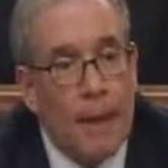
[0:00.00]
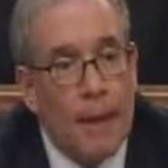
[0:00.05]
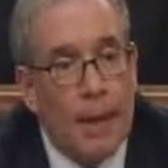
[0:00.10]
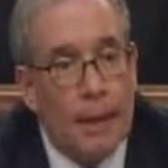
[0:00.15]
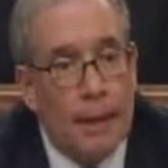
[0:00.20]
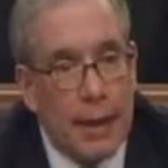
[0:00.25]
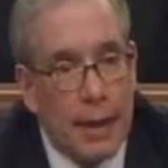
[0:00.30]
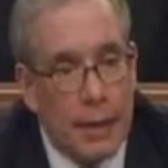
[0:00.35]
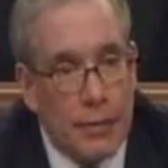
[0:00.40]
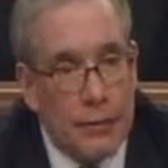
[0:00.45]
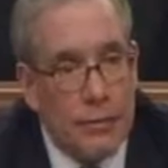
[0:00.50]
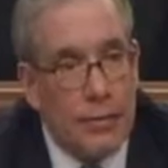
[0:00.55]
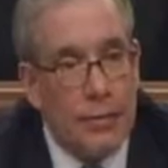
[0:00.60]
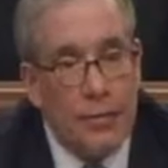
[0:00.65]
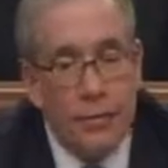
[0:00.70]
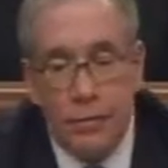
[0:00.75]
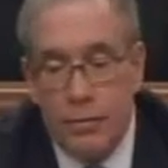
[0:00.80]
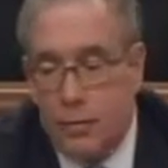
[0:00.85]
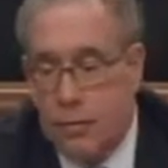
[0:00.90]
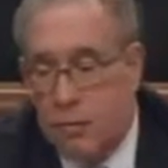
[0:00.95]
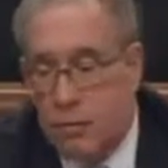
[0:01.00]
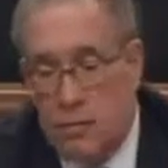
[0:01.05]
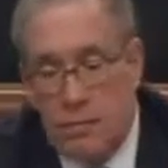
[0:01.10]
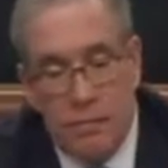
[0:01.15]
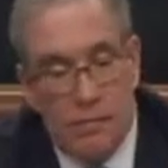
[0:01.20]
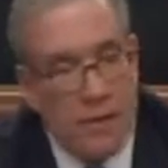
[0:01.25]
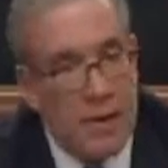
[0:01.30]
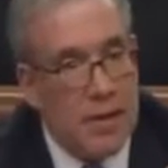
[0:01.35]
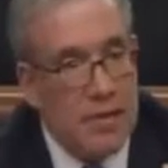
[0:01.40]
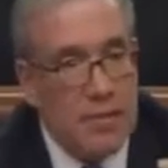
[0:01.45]
allows us to
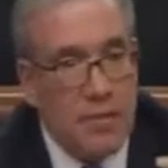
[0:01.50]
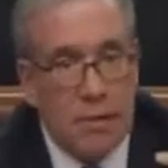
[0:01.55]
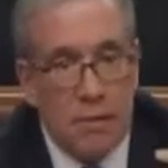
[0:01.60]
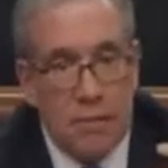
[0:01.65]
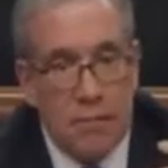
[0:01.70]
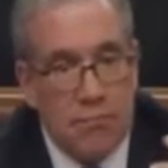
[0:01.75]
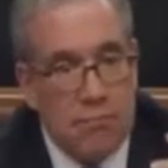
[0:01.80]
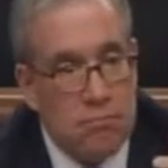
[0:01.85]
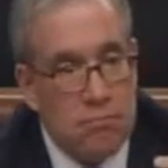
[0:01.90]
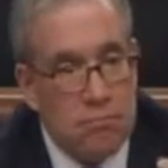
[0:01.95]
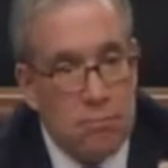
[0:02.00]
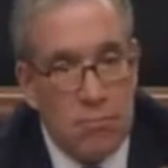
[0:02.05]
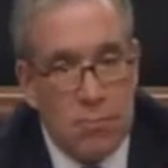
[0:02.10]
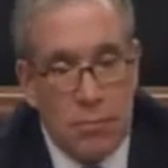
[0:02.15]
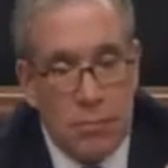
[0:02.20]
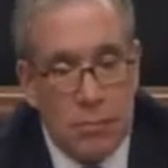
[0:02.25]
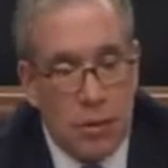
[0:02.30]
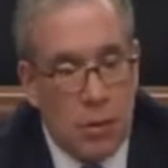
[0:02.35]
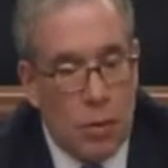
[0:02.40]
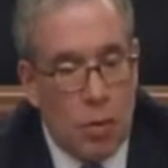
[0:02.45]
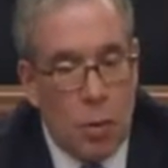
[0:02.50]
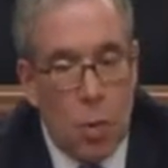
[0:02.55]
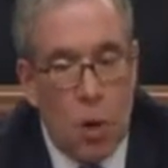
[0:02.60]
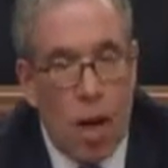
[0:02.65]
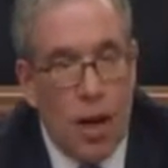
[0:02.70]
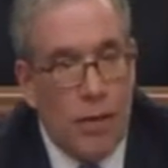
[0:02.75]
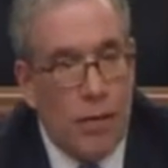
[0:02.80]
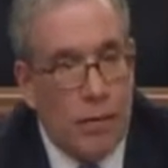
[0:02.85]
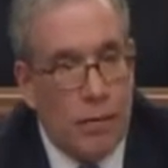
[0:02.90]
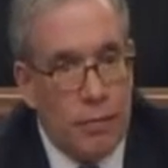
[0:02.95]
invest in, you know,
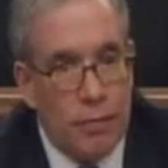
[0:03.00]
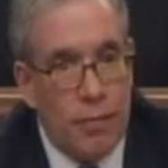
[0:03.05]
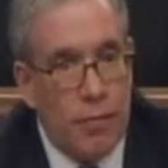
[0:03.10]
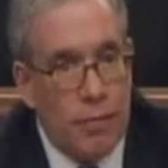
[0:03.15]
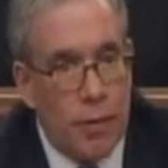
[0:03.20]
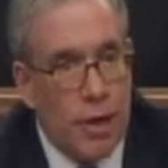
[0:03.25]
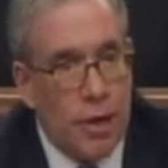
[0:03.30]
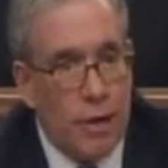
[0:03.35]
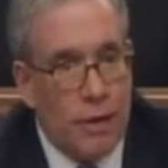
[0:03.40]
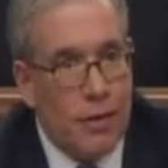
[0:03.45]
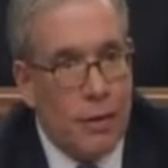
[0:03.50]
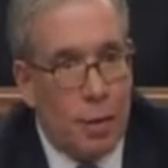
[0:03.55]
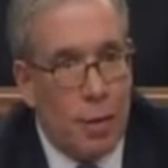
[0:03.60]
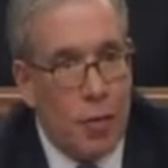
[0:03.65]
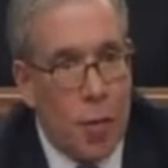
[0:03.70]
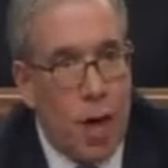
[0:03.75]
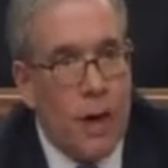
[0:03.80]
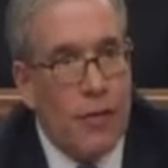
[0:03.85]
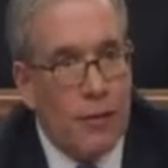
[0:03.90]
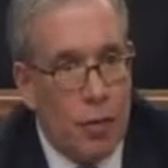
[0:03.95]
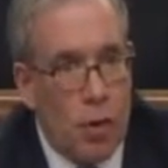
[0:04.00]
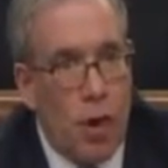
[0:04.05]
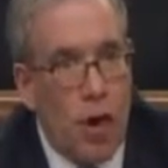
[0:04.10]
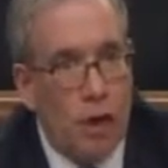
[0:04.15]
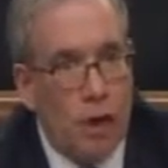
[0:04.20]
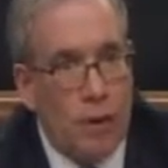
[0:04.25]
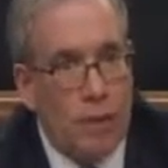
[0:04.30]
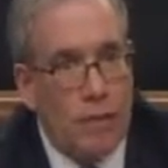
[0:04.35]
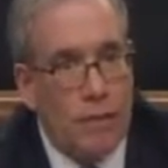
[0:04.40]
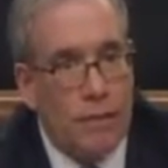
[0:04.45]
a wide
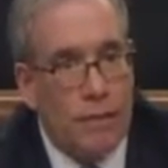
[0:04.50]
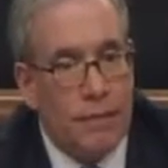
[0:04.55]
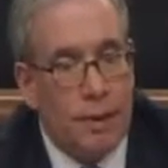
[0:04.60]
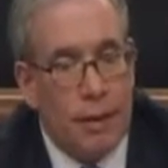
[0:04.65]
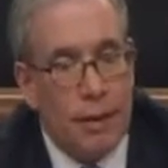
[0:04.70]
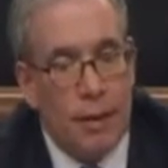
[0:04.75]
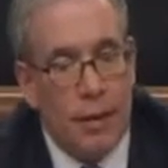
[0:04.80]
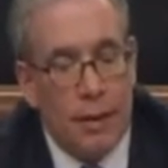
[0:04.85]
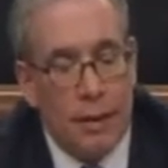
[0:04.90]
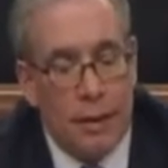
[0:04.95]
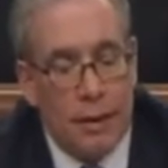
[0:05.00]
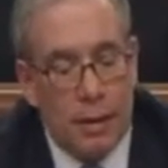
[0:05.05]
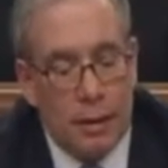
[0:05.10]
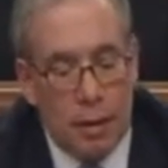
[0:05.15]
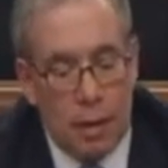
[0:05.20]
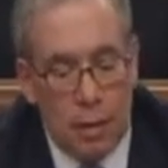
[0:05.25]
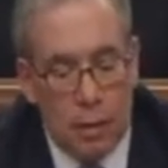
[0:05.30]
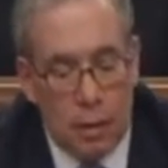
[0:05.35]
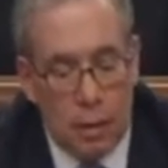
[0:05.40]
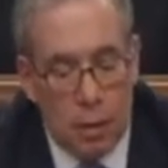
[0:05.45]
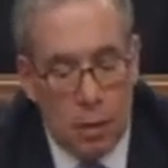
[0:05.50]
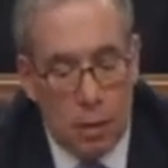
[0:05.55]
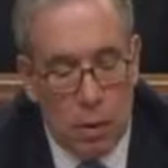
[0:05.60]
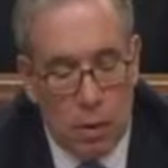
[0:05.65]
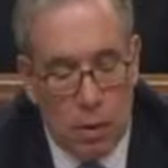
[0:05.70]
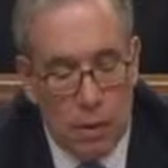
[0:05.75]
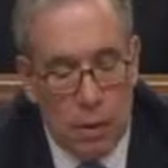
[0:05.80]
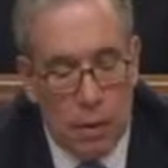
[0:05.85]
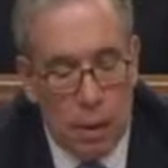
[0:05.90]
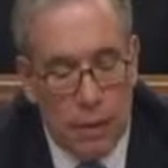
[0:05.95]
variety of,
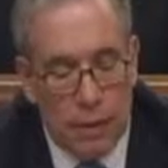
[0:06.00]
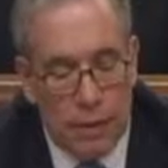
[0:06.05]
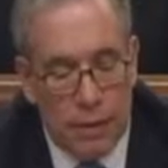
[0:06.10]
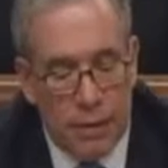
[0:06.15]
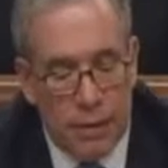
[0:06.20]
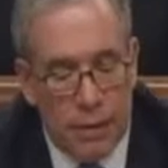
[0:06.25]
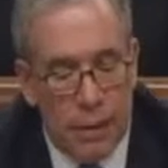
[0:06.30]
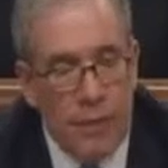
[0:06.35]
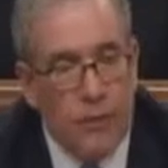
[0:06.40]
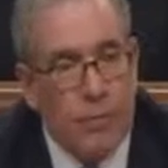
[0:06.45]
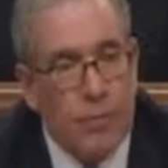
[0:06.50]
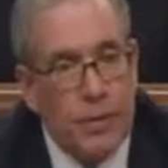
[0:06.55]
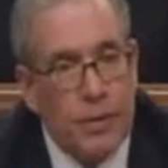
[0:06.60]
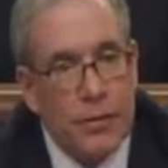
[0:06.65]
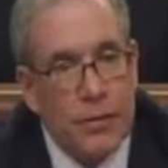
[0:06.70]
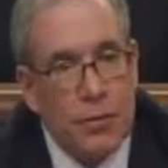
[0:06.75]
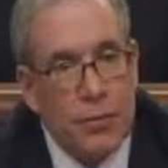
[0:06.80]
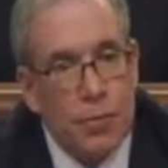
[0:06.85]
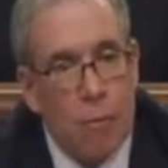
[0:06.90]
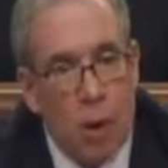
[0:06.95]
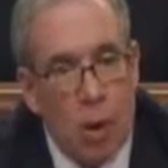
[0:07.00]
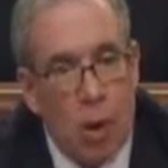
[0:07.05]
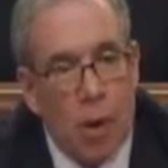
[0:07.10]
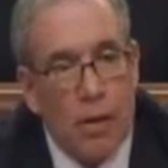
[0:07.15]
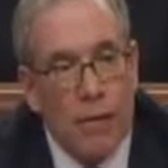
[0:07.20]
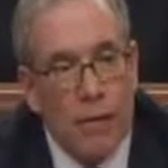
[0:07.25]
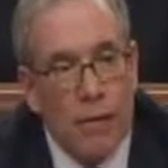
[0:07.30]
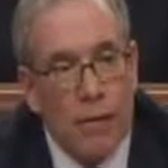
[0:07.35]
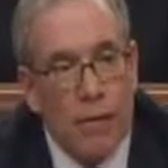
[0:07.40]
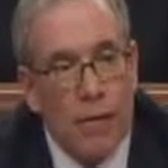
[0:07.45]
investments.
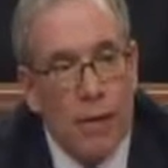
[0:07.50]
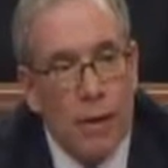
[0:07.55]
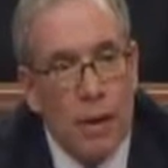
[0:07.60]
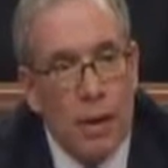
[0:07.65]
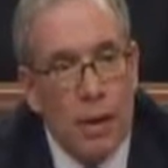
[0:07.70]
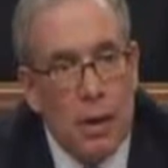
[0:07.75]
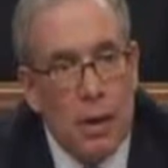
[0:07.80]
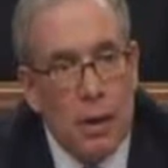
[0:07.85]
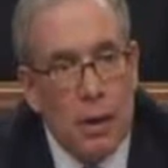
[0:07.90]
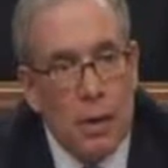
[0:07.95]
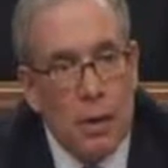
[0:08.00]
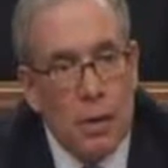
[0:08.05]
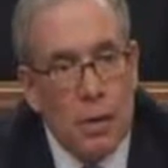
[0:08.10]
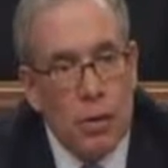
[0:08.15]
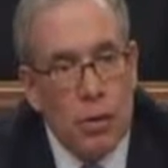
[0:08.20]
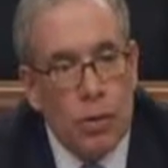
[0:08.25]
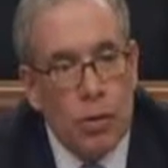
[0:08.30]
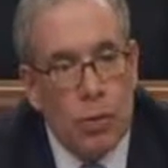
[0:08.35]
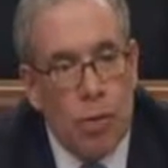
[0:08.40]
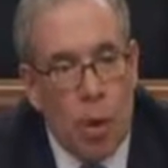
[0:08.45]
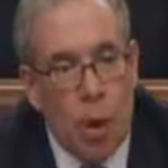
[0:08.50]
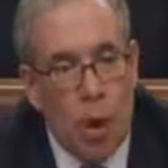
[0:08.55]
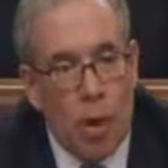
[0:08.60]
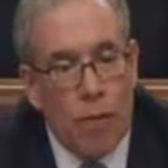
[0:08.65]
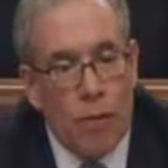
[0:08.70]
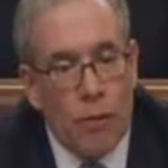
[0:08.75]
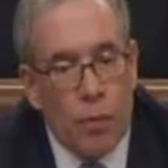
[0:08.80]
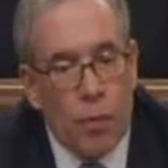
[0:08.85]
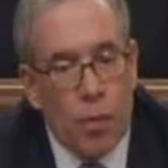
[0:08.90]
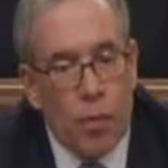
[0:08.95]
Part of
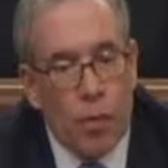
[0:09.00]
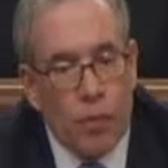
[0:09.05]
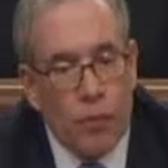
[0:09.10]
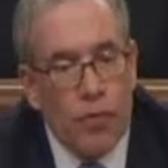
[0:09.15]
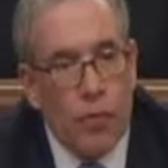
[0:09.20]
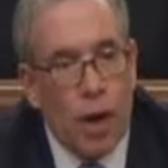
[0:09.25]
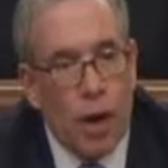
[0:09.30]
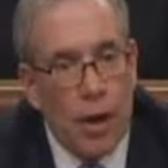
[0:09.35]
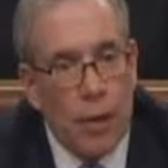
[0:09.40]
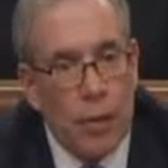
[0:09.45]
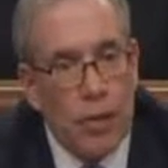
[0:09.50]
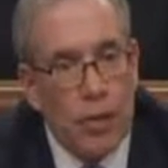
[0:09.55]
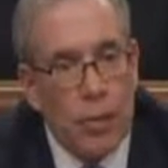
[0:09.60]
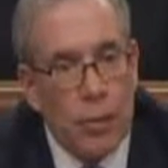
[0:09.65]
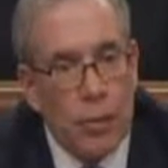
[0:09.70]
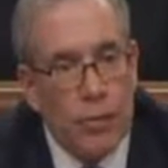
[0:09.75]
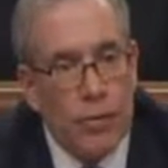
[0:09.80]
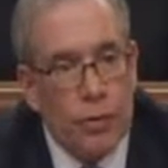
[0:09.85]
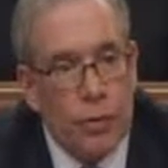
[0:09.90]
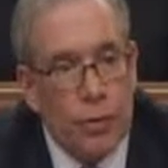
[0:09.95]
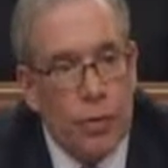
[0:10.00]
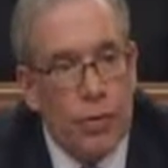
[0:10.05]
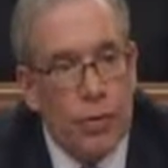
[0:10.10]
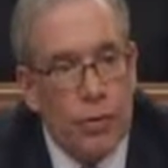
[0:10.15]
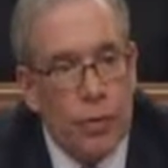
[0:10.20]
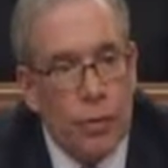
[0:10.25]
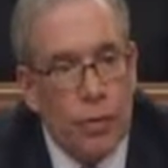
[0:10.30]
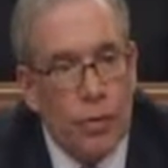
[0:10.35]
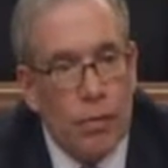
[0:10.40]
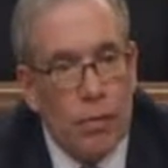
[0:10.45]
what we're trying to do is look
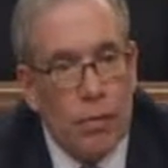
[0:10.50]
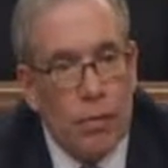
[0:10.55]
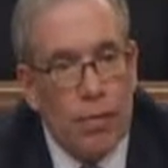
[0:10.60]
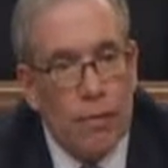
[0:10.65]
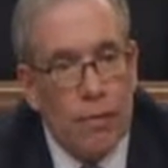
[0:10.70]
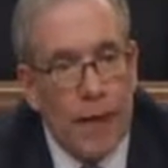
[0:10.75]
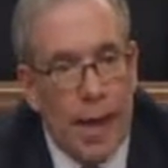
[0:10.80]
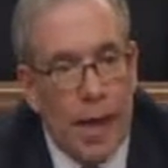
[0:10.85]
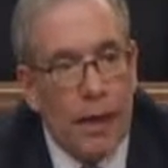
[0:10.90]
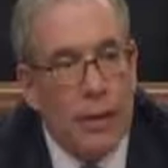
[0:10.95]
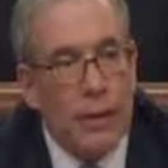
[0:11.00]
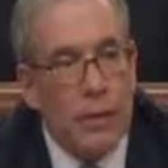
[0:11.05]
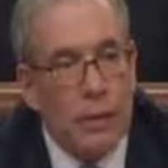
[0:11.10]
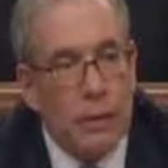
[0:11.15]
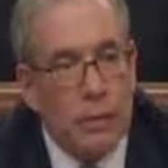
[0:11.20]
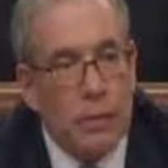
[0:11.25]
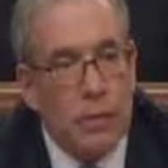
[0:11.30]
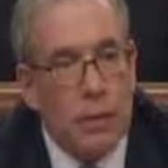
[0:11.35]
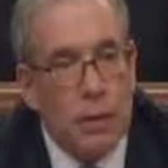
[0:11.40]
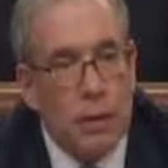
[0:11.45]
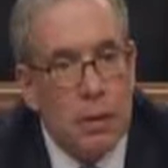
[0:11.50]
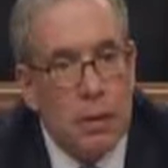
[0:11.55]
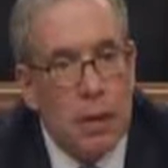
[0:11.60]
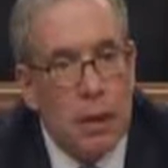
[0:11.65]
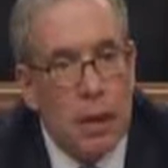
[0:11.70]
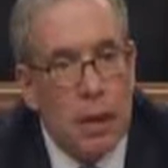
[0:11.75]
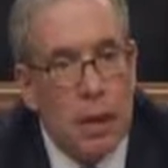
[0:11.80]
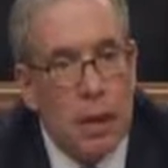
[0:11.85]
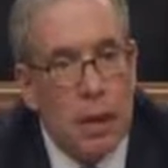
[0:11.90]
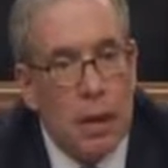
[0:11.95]
for valued
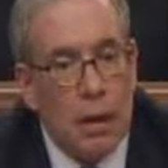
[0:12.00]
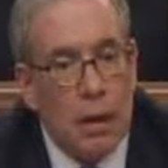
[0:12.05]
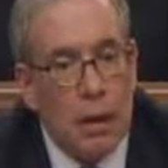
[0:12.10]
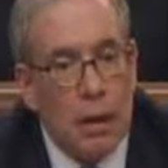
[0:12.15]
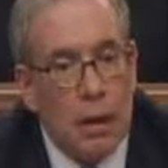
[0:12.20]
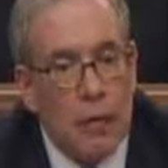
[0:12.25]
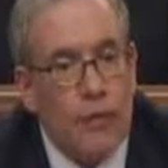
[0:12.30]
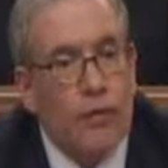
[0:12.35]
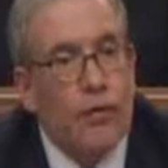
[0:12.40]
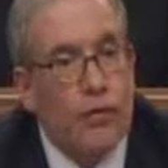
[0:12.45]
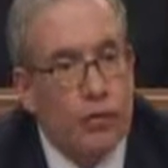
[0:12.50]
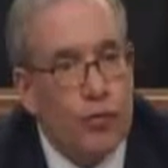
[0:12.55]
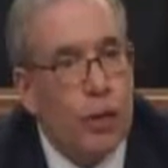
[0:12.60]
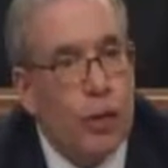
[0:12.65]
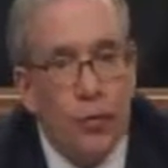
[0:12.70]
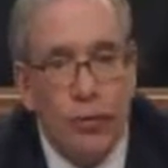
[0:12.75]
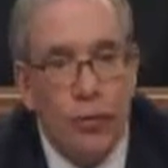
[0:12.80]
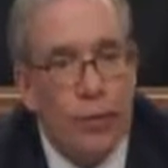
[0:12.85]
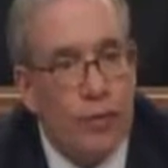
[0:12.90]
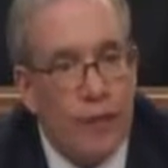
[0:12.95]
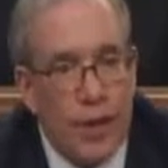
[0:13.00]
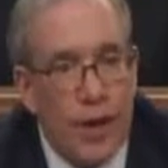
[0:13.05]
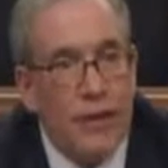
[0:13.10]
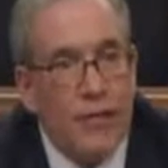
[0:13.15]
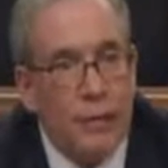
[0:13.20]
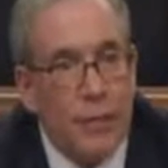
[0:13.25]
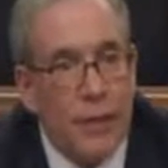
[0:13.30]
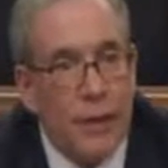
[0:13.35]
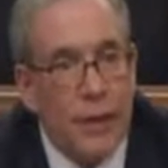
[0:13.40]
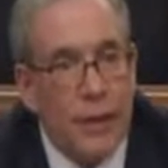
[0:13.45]
infrastructure
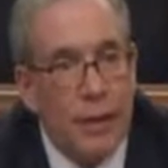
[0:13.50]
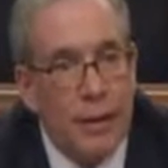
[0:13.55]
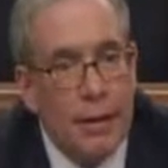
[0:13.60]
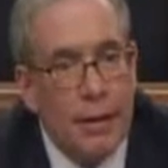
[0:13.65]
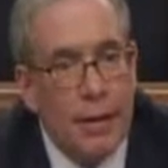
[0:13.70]
investment.